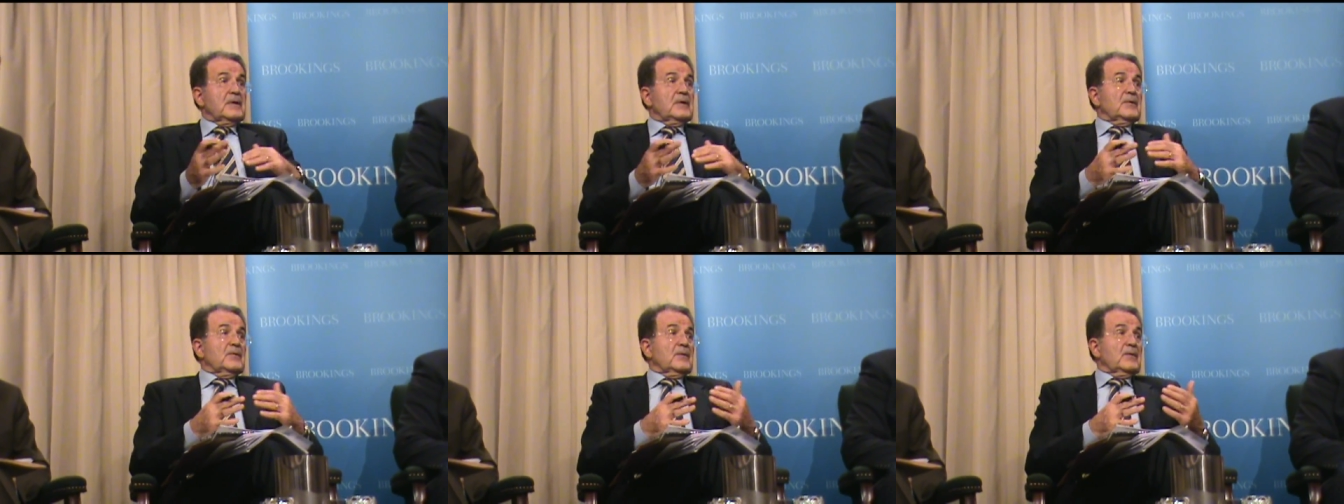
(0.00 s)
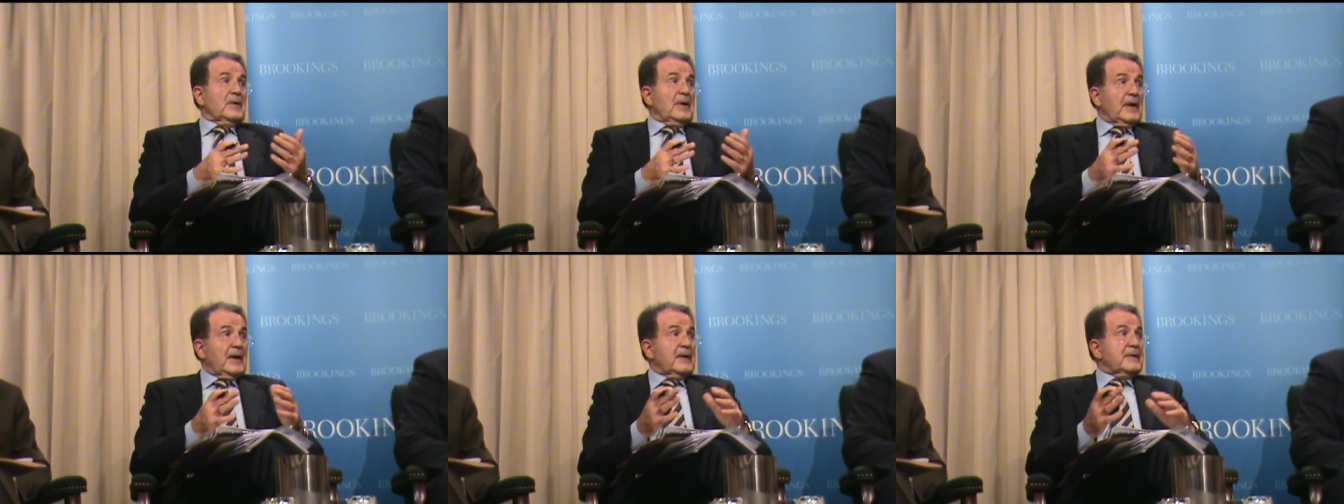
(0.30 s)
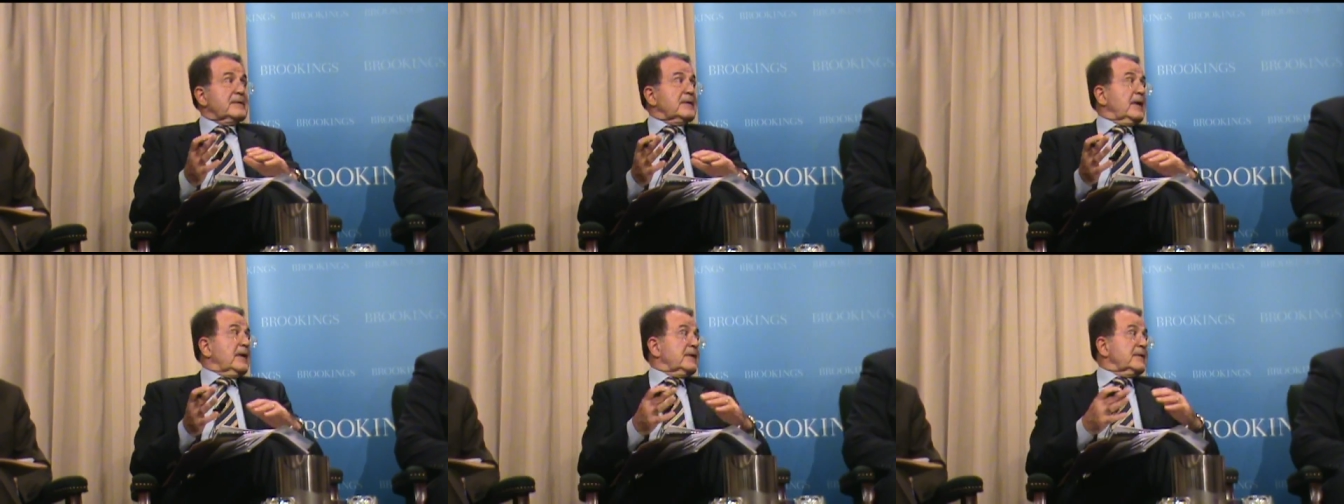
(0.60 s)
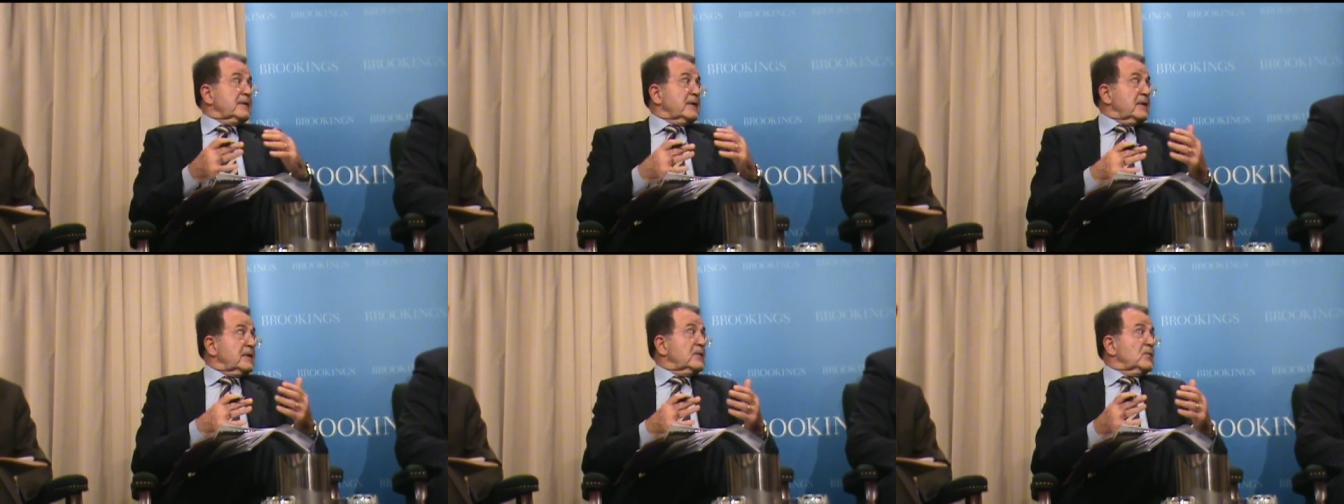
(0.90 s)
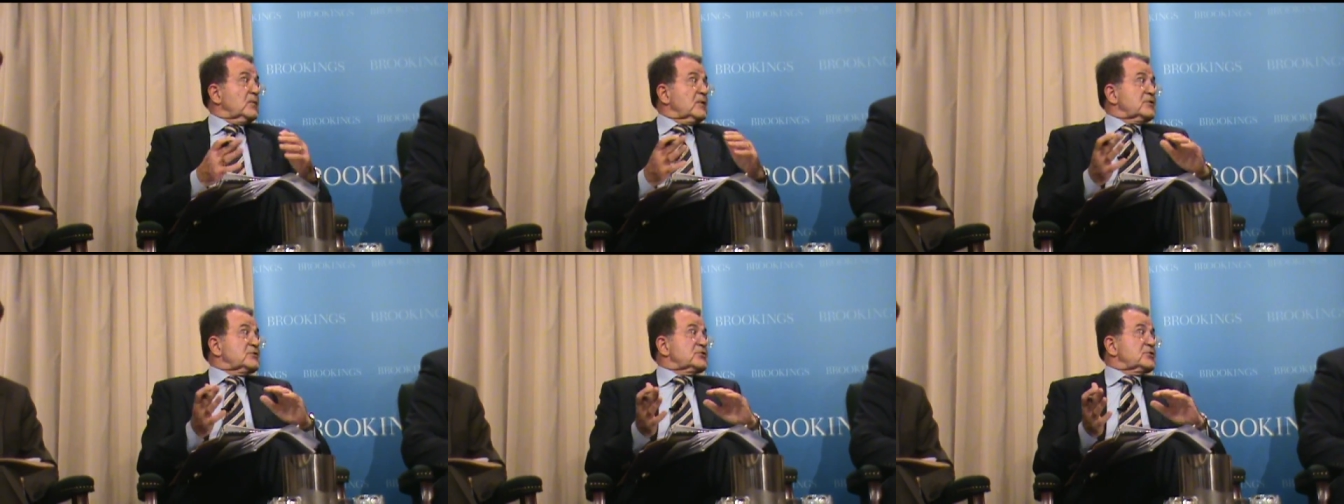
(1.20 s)
you know, and in
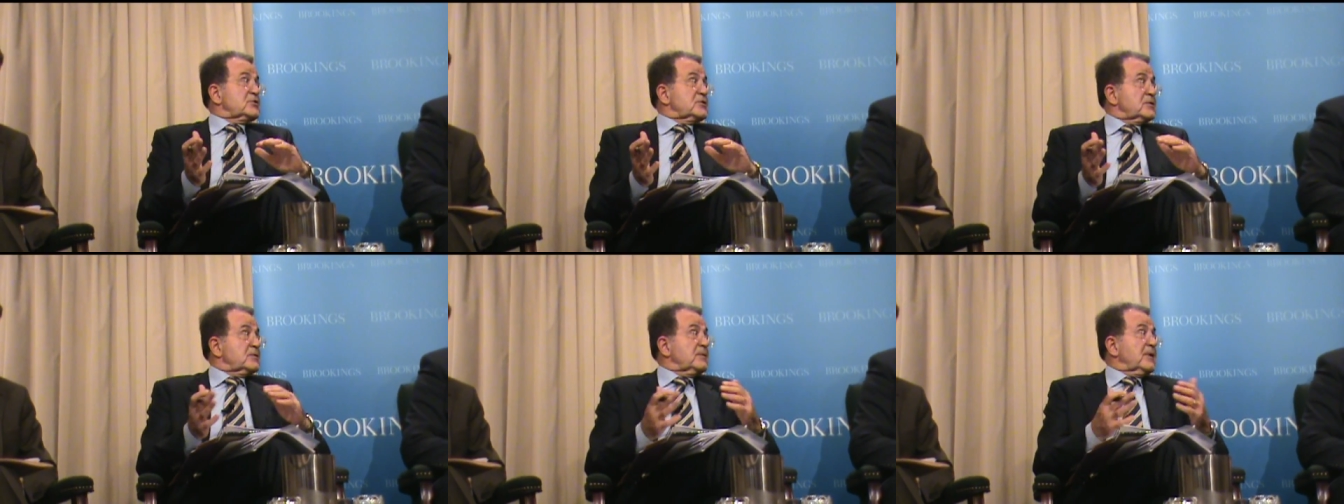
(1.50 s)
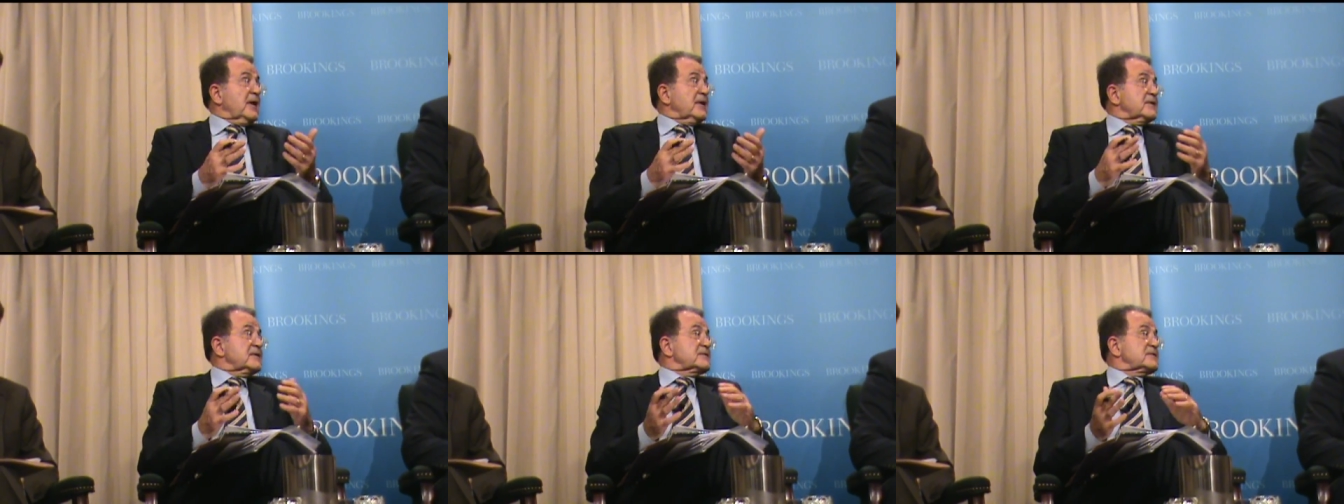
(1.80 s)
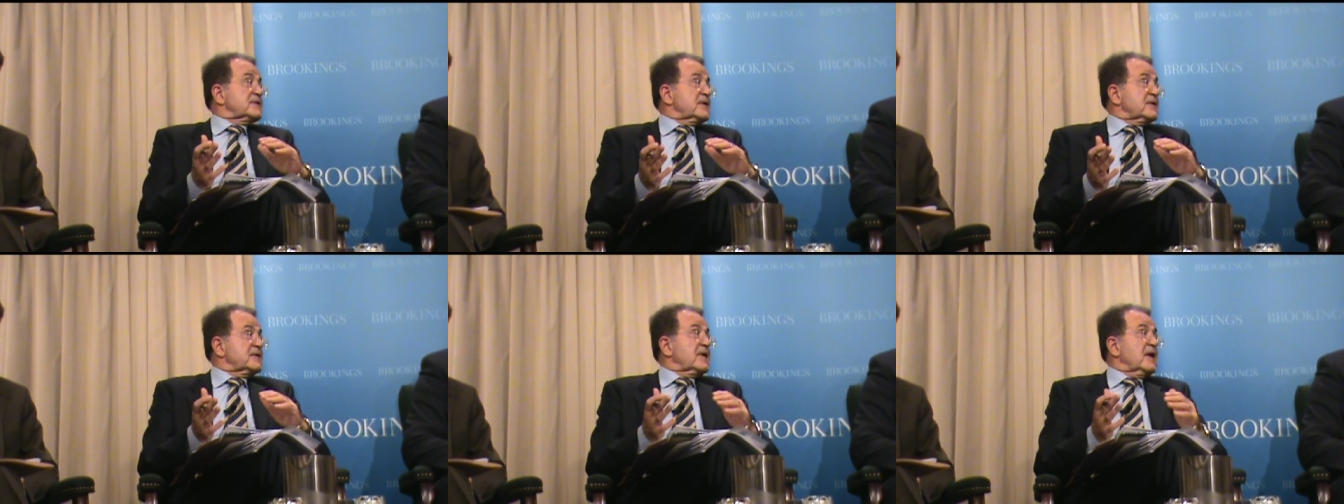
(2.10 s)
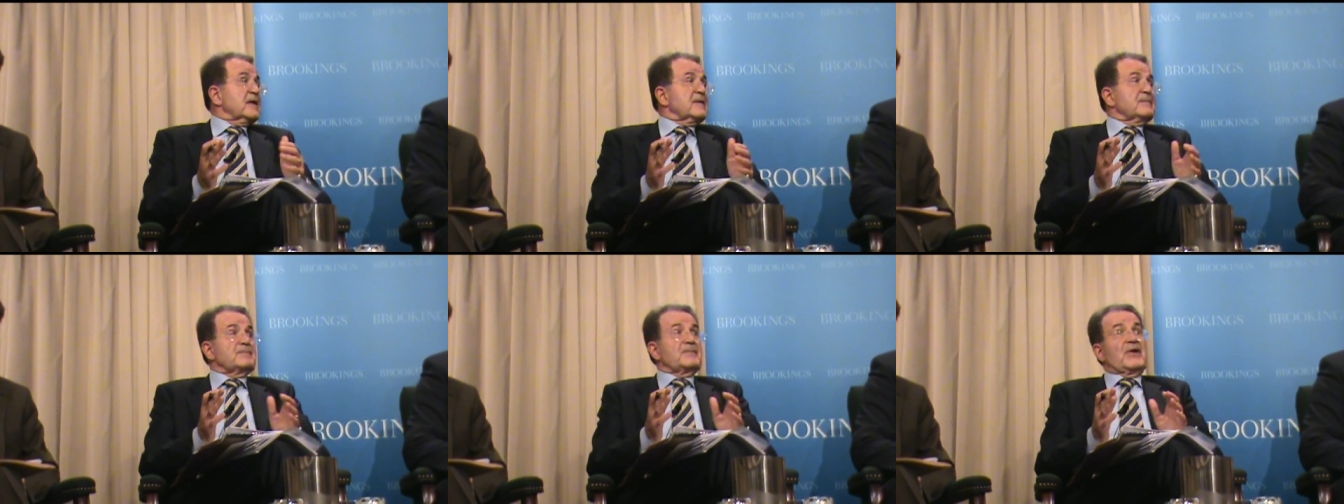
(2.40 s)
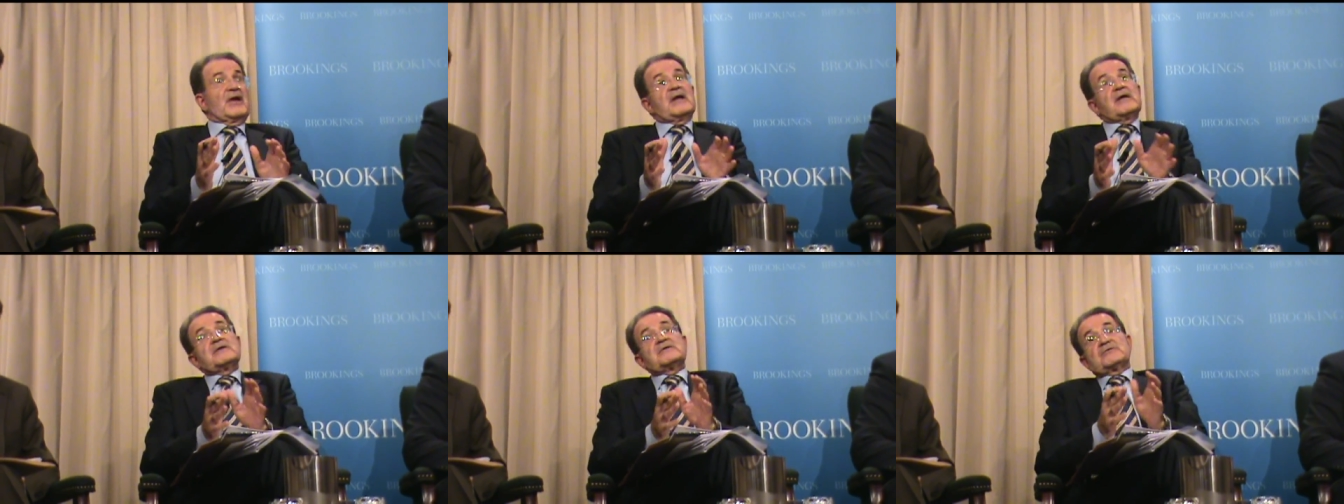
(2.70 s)
which United States, they
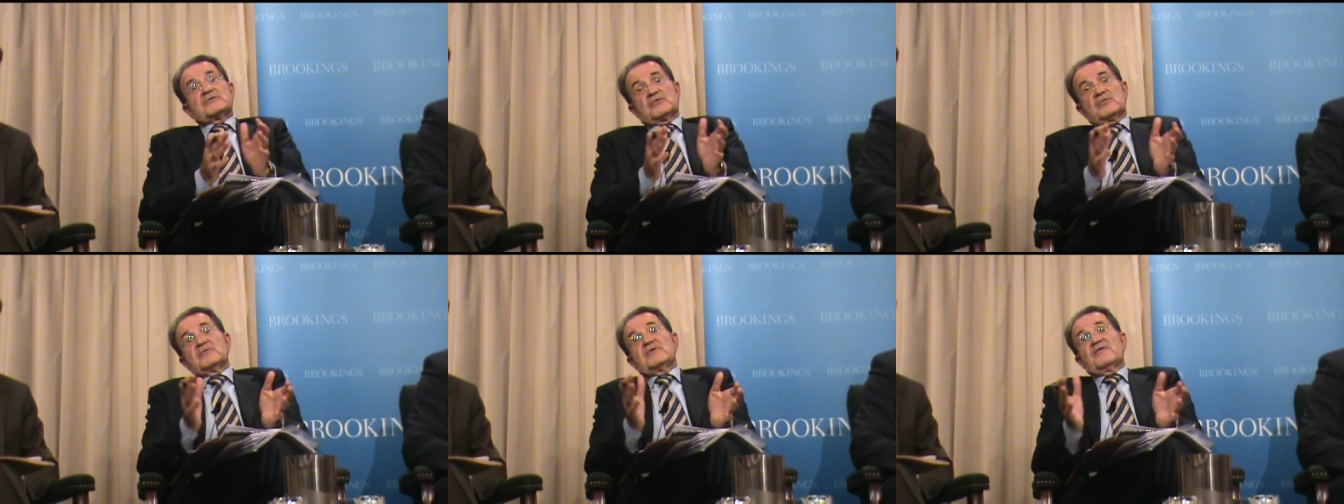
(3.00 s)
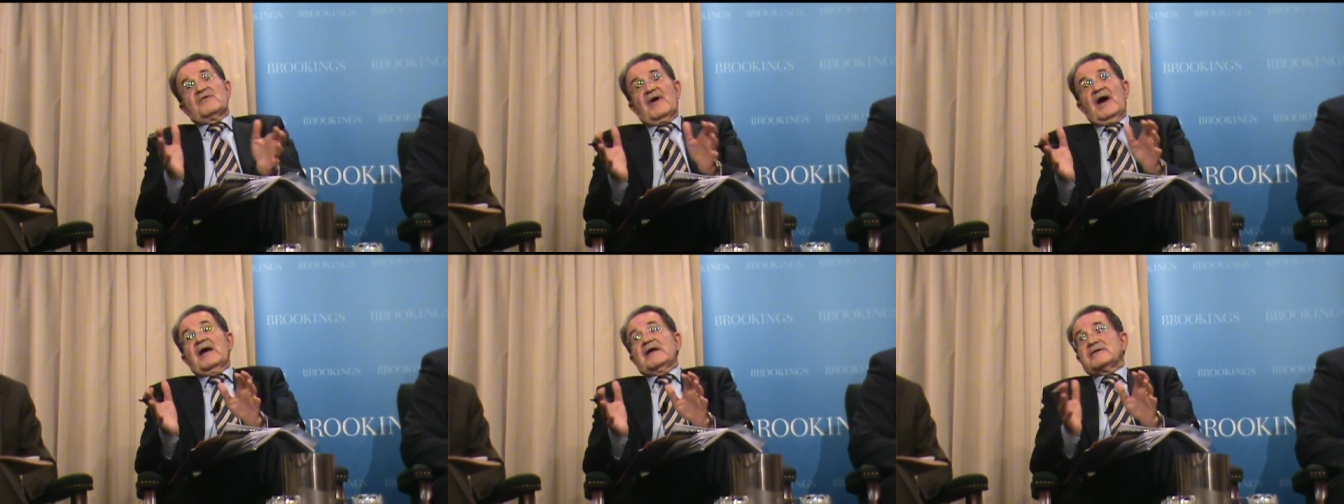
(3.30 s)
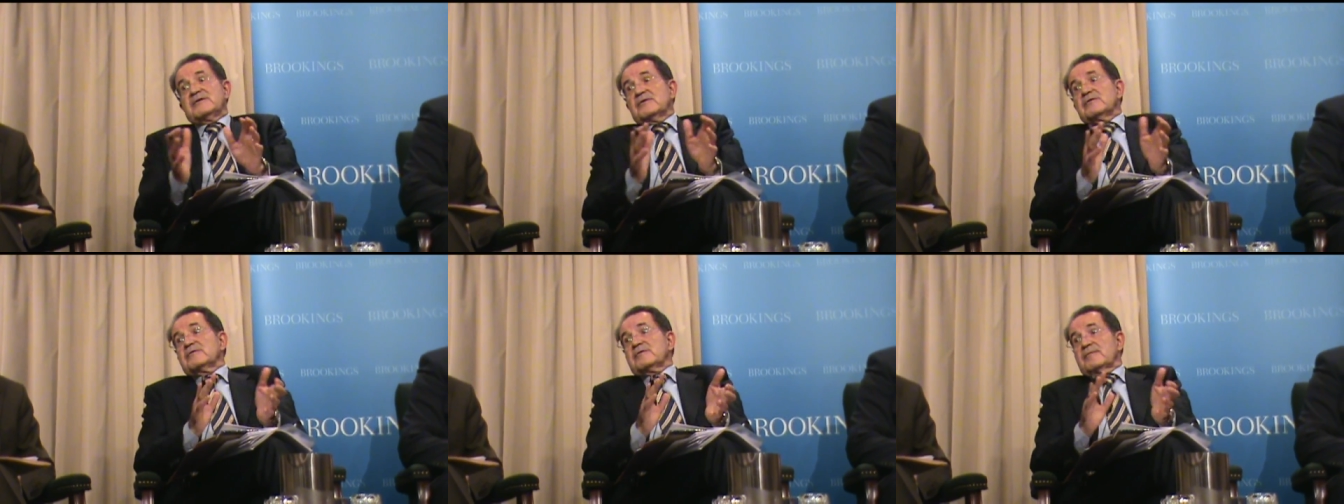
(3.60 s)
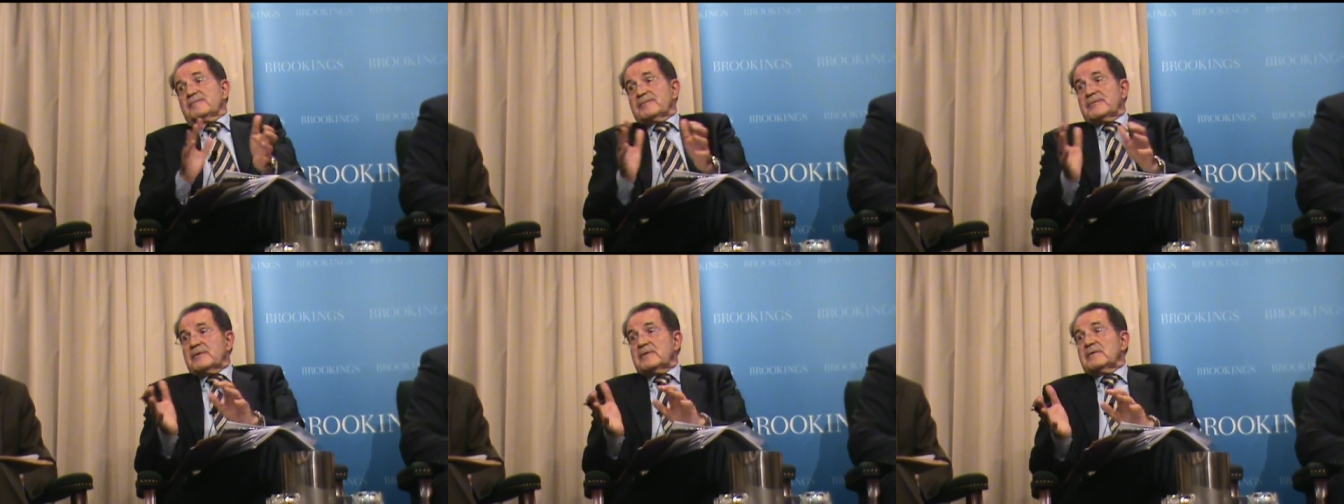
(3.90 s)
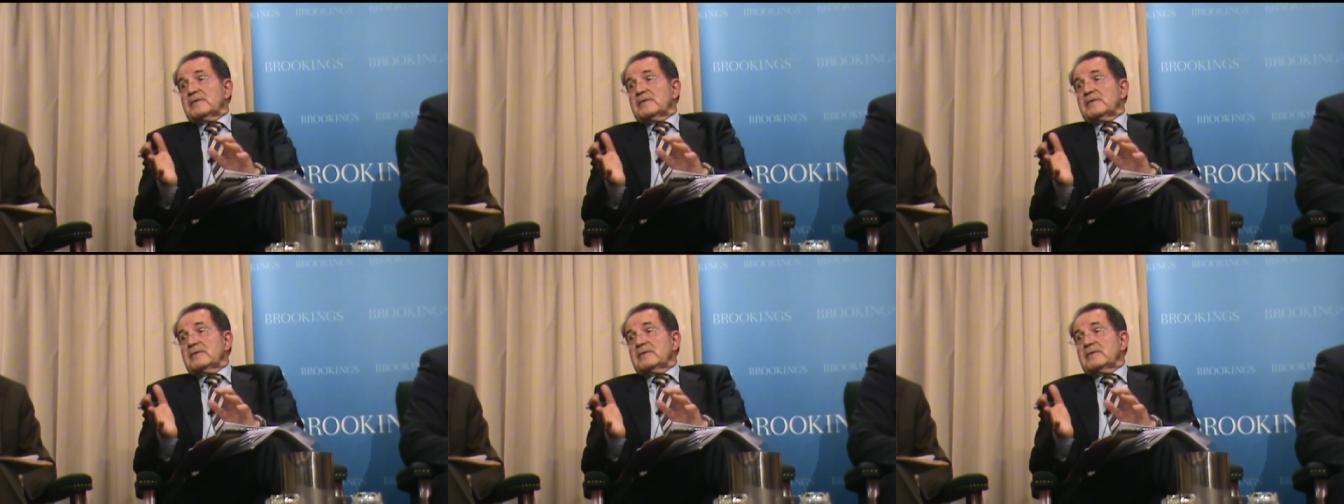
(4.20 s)
tried to divide Europe.